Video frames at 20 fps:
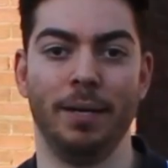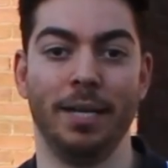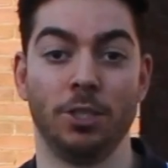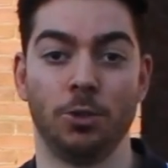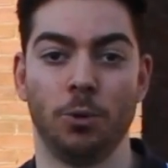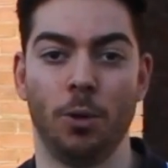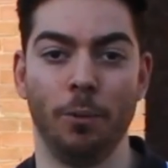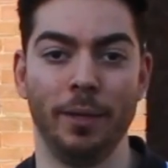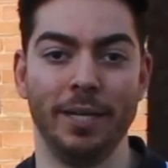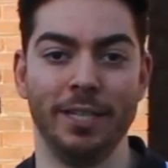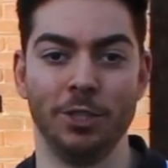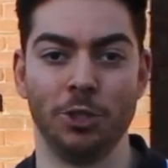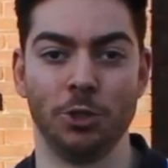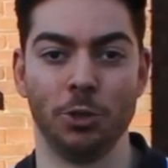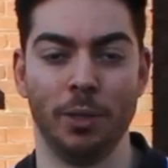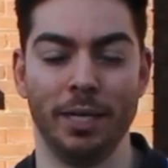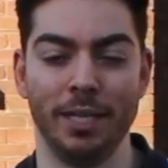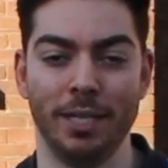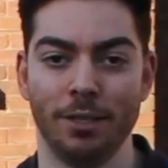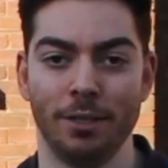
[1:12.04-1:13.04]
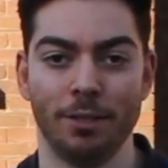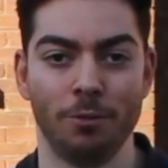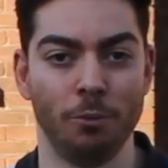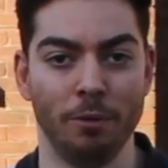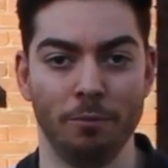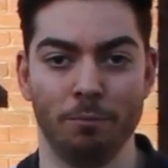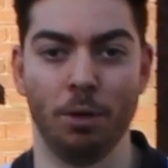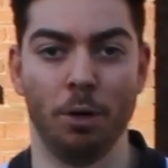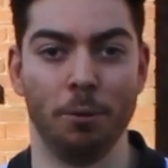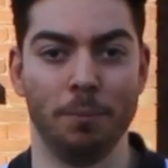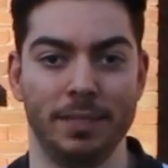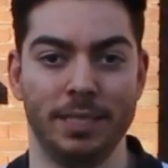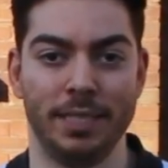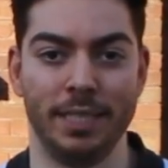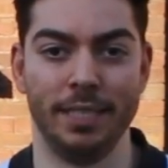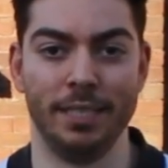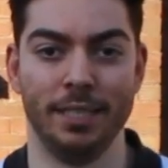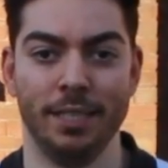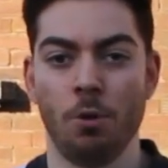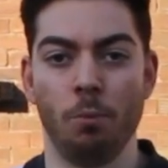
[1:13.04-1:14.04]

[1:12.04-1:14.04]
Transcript: and that's what we enjoy with property.